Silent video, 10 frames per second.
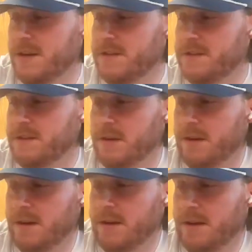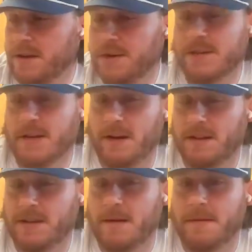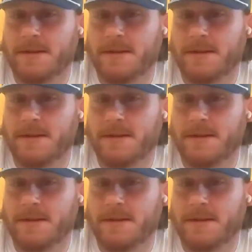It's you say it all the time.